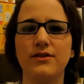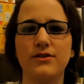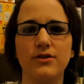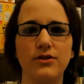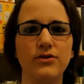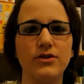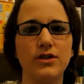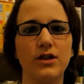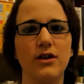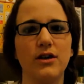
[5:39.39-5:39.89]

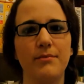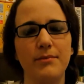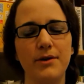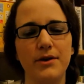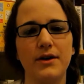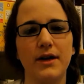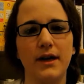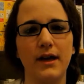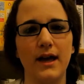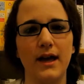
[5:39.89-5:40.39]
do to
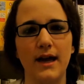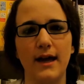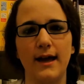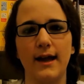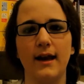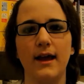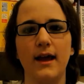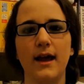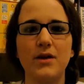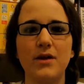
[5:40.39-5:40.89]

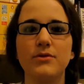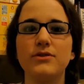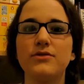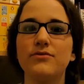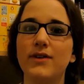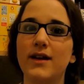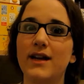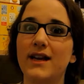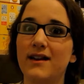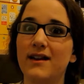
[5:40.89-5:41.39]
communicate. It was a
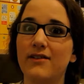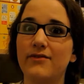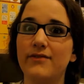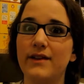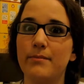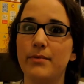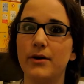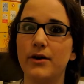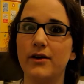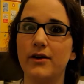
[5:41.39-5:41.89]
really
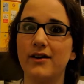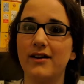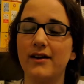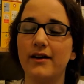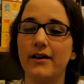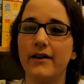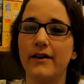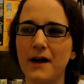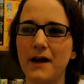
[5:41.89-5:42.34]
lovely book.